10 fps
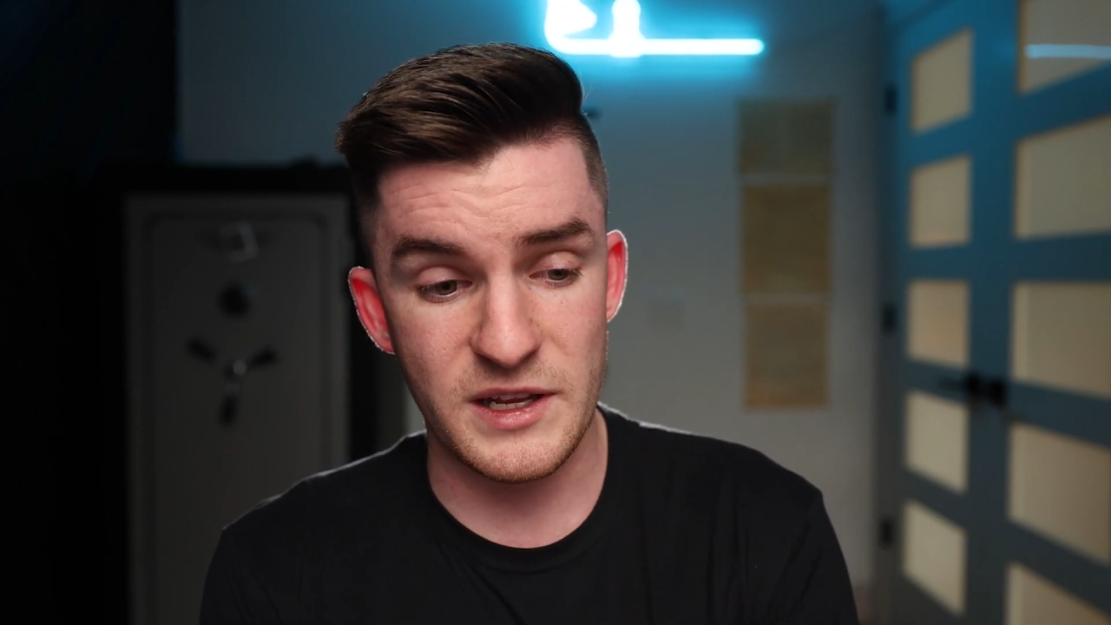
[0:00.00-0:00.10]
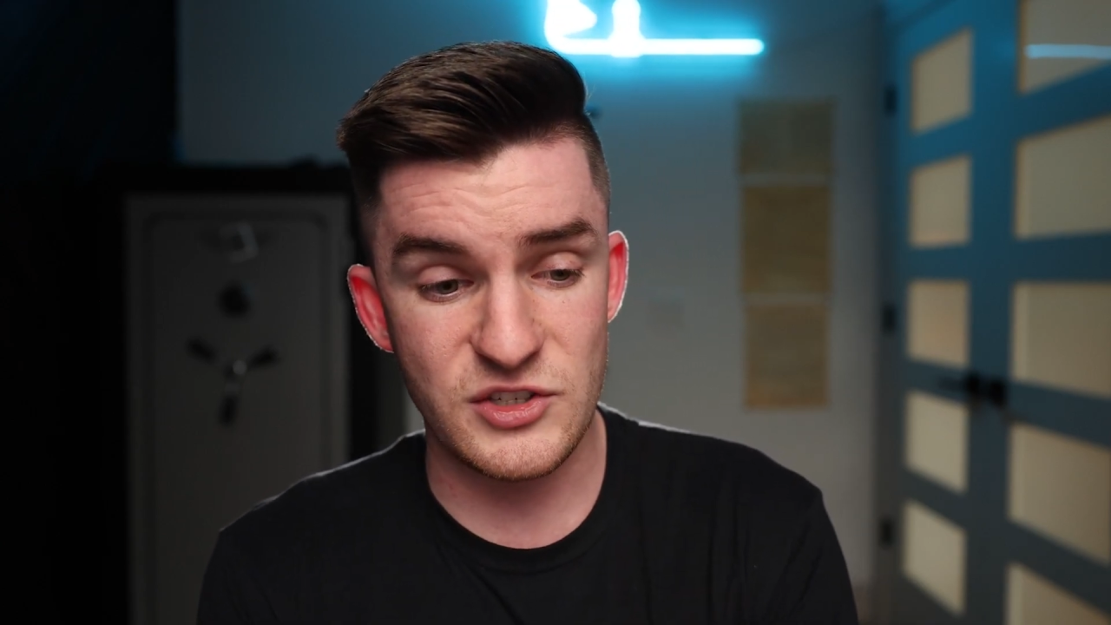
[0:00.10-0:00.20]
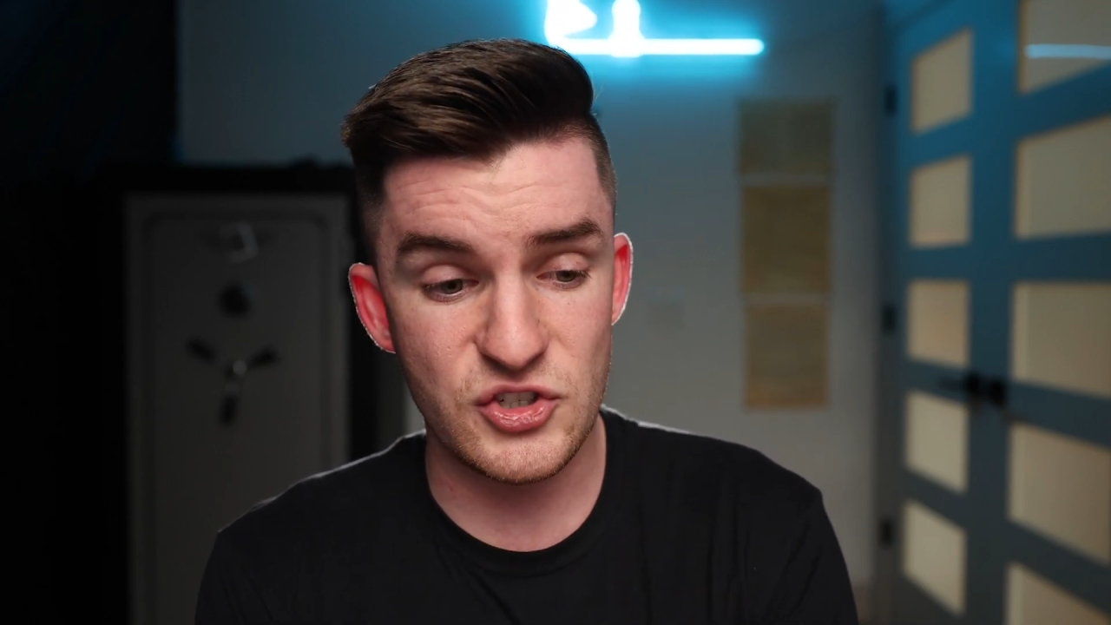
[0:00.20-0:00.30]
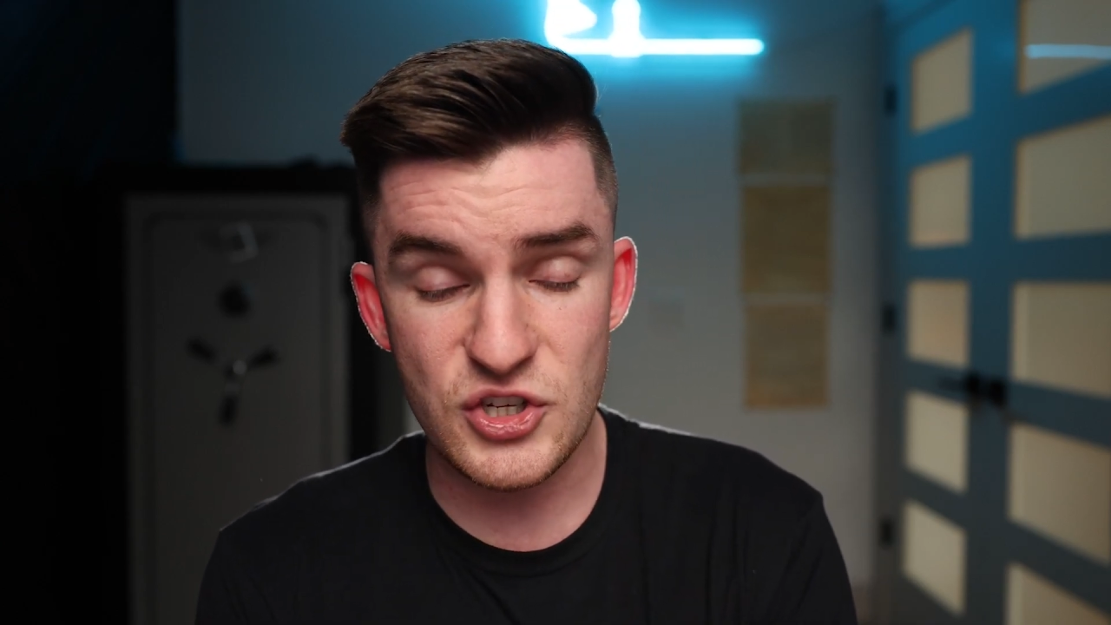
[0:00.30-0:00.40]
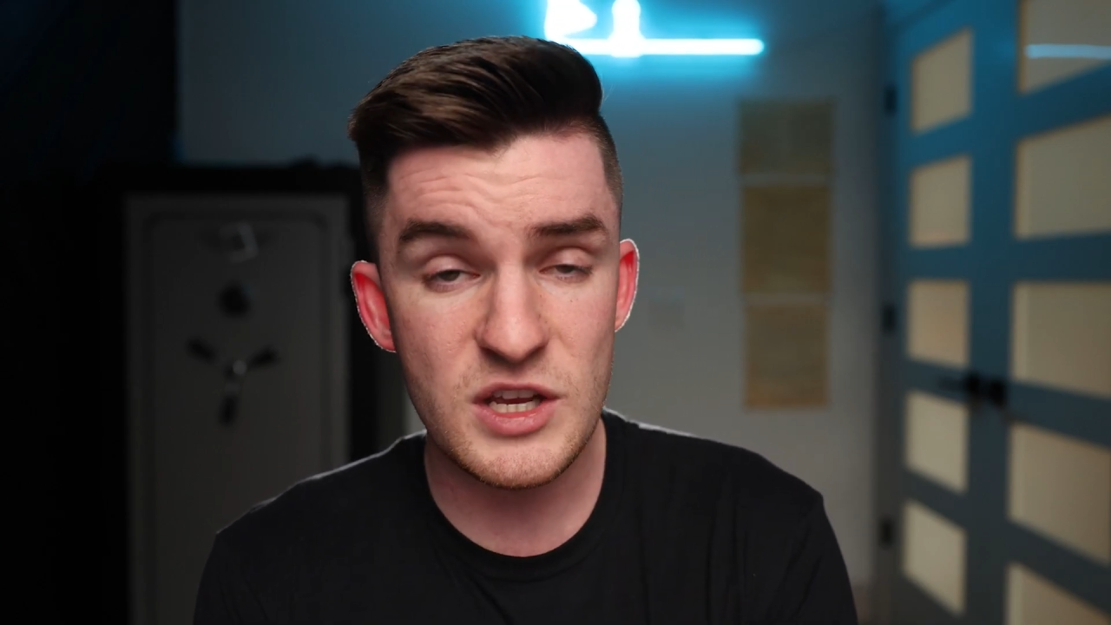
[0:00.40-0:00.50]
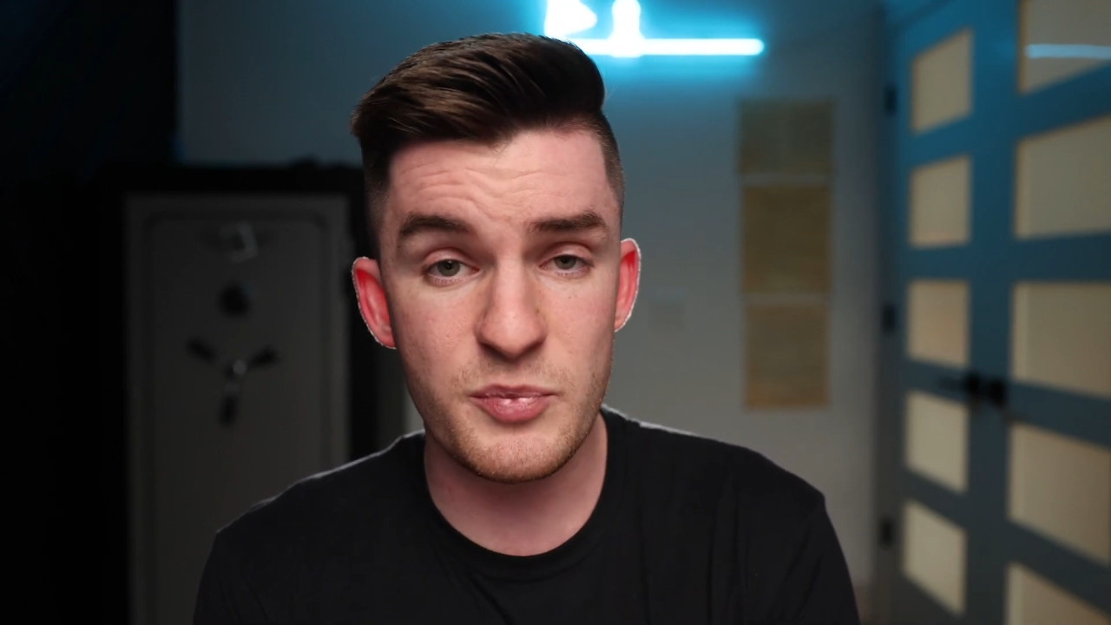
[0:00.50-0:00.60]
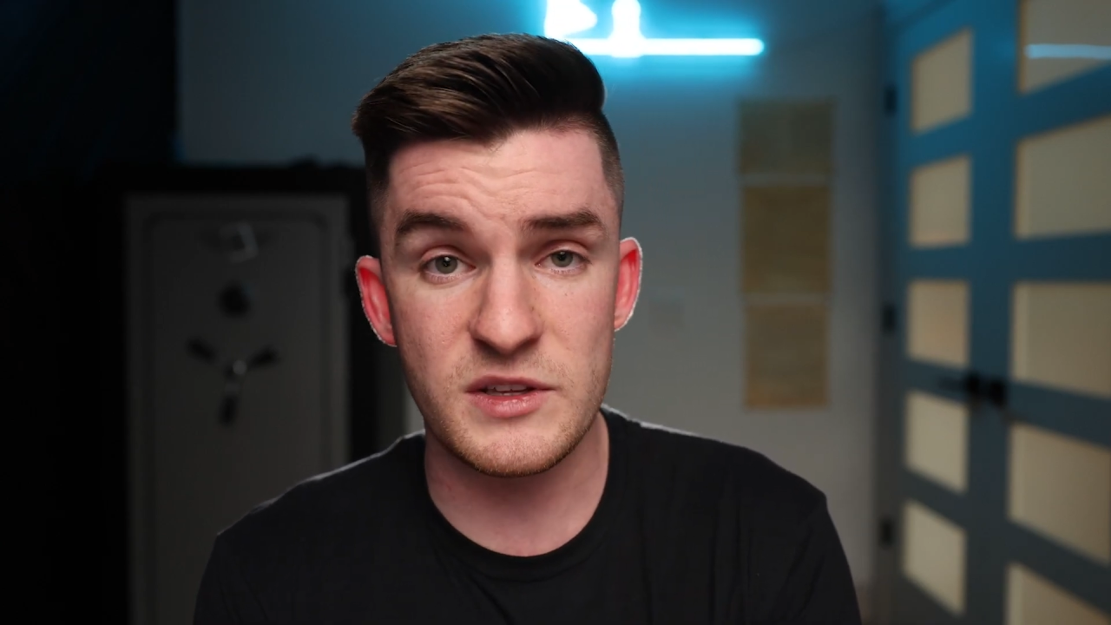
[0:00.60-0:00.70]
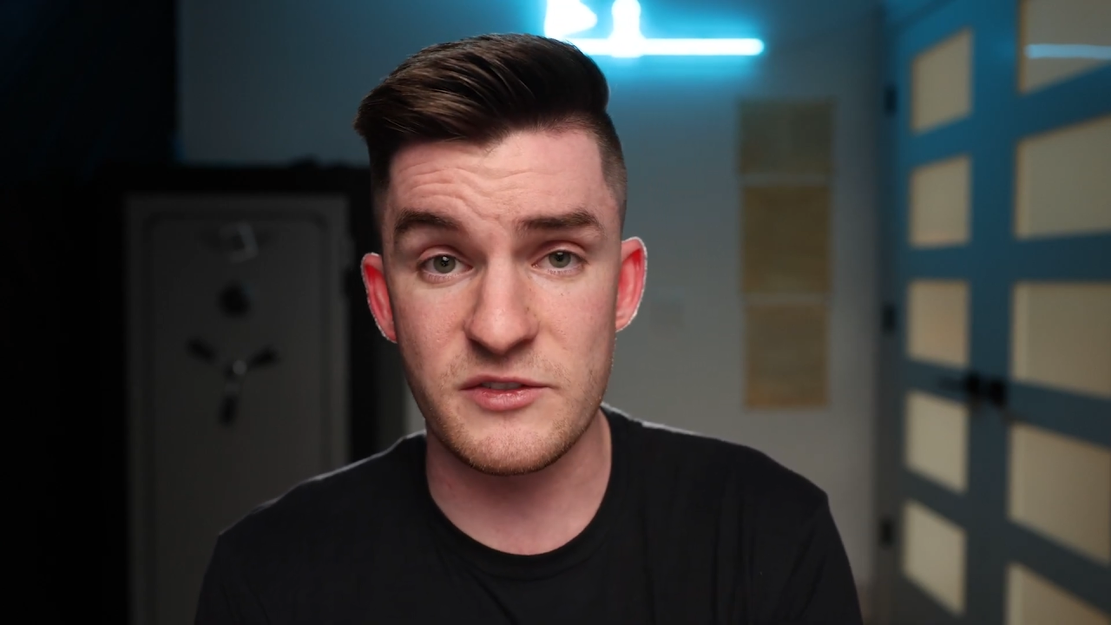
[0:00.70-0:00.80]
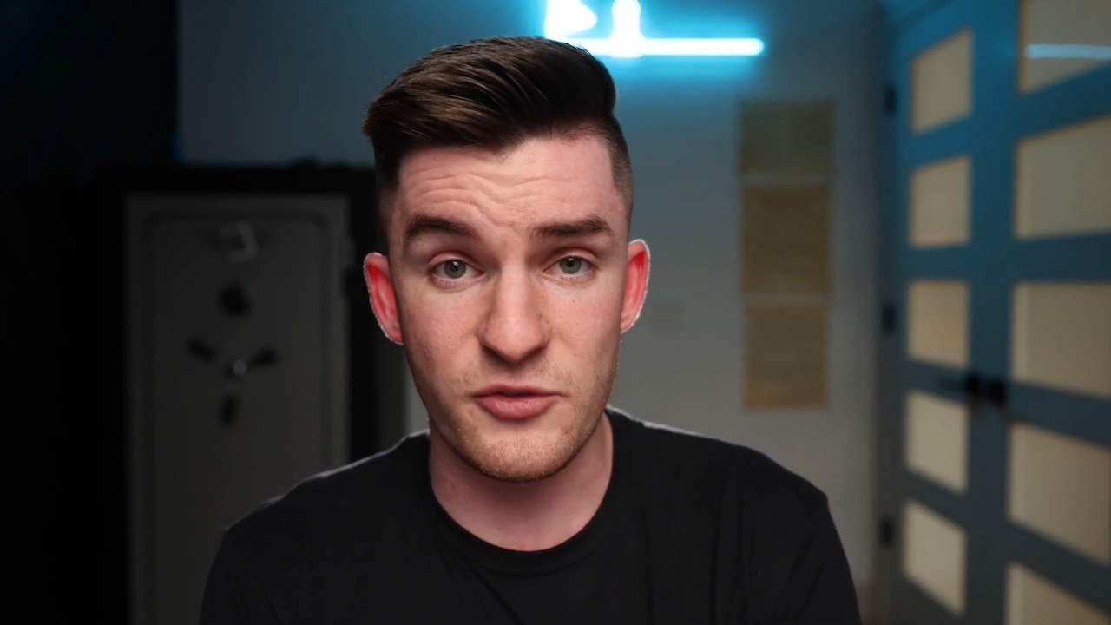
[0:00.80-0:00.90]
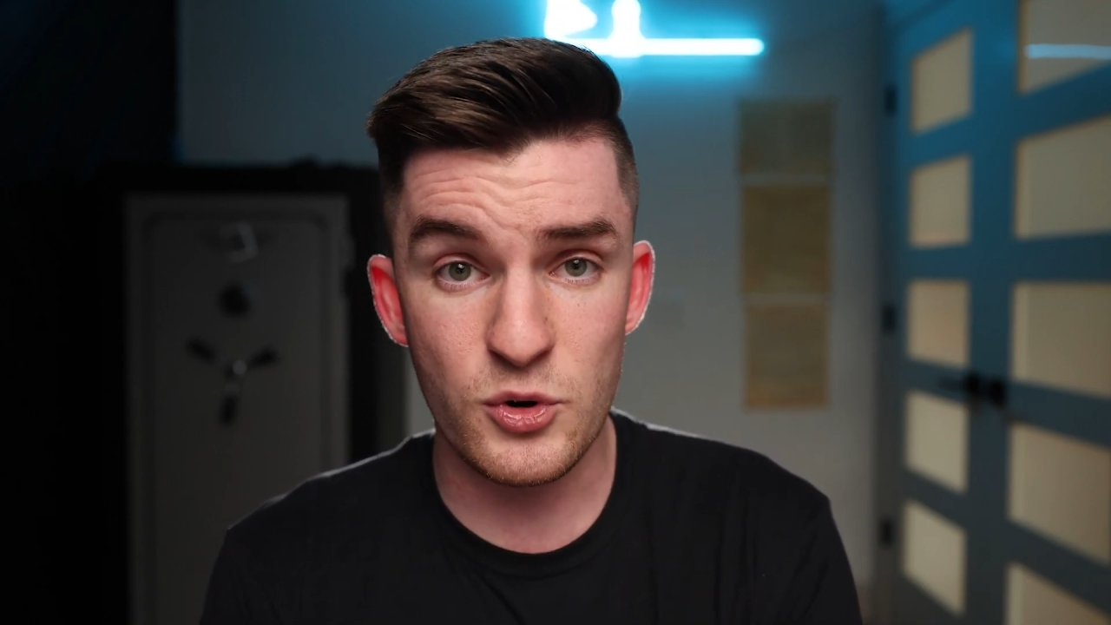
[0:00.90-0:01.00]
It's cheap,
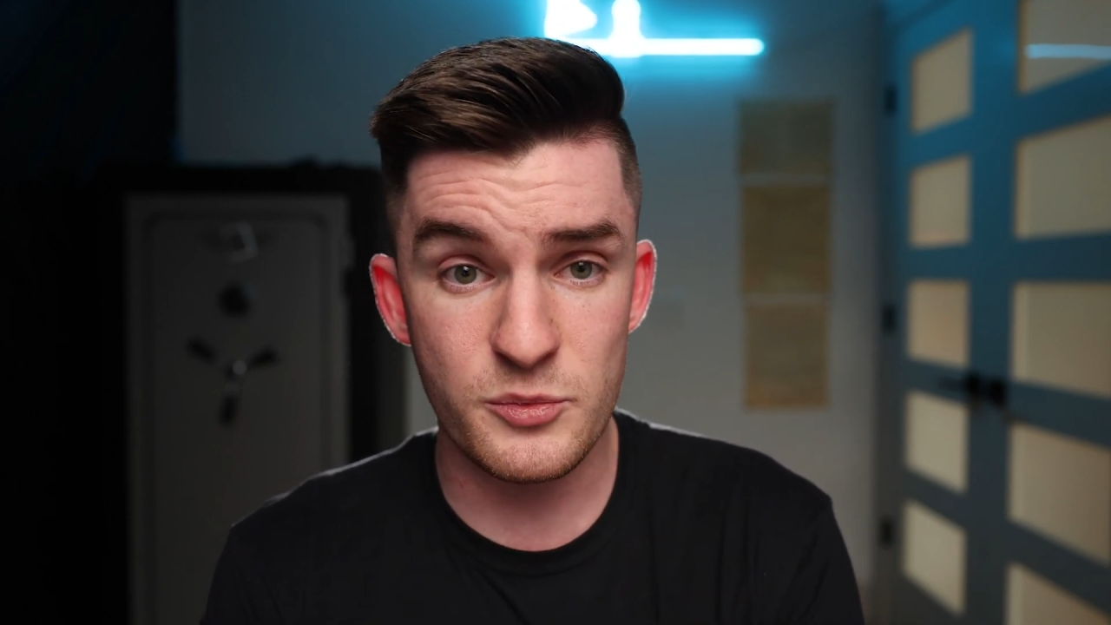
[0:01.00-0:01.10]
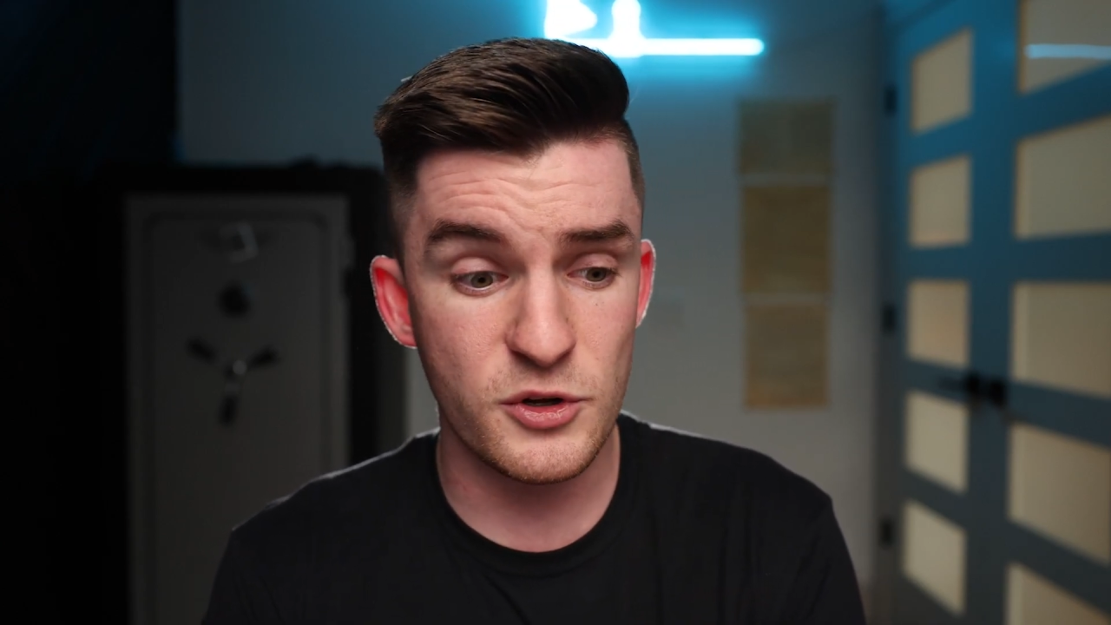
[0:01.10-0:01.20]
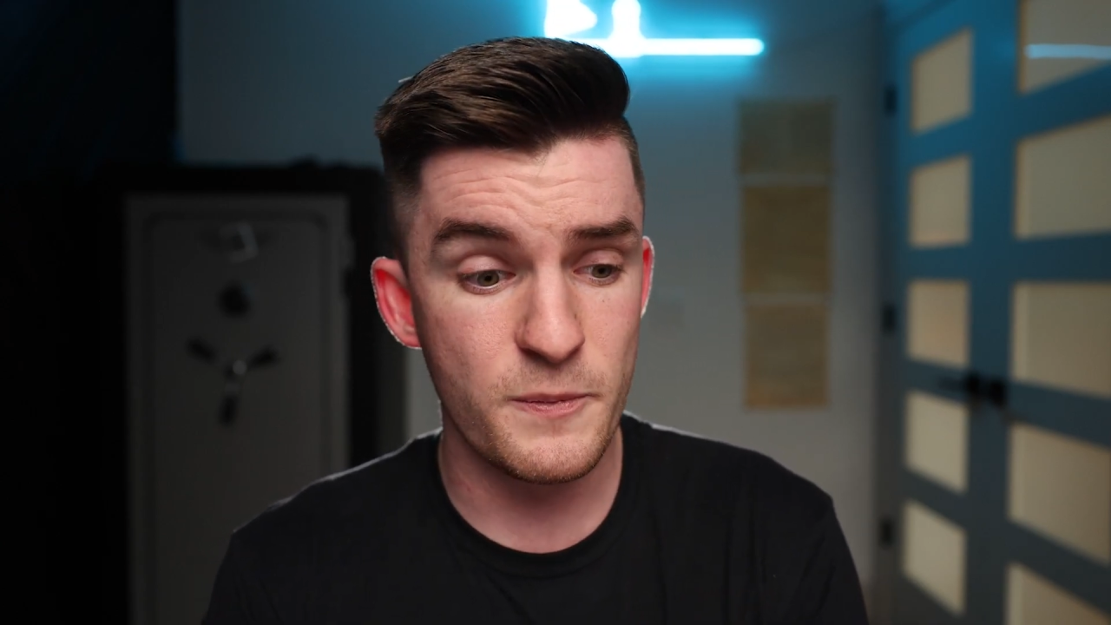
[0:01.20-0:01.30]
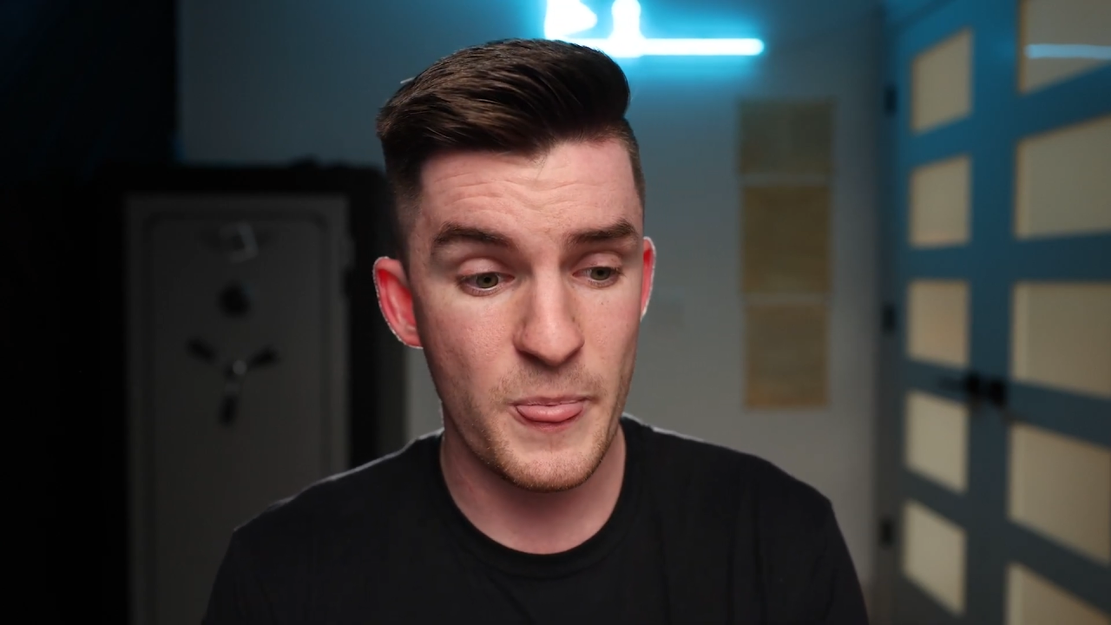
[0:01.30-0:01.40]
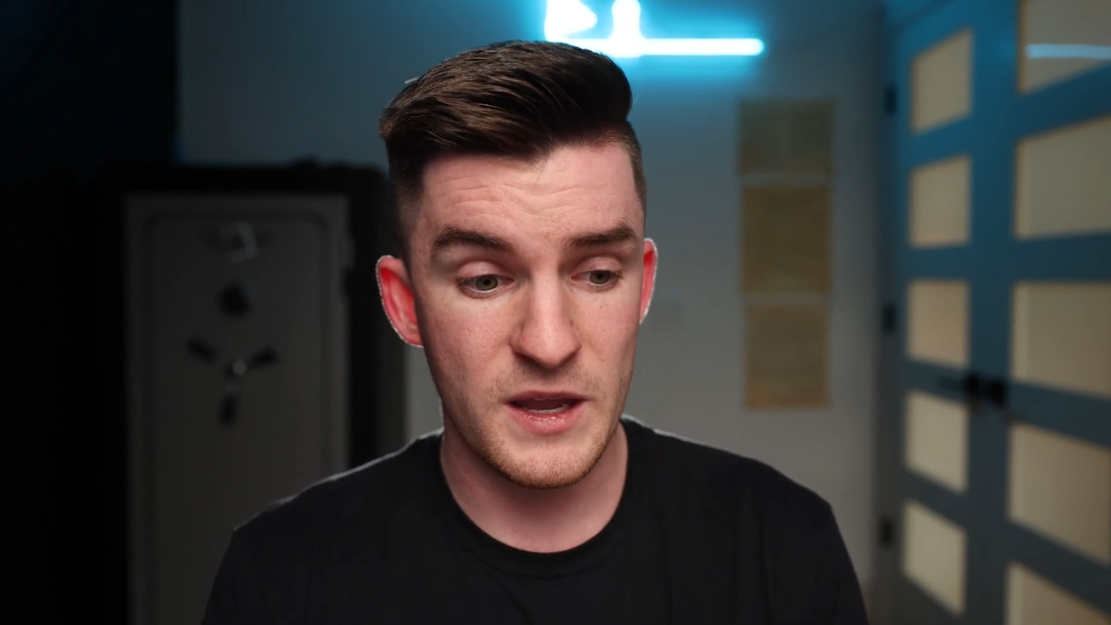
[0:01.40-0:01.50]
it's affordable,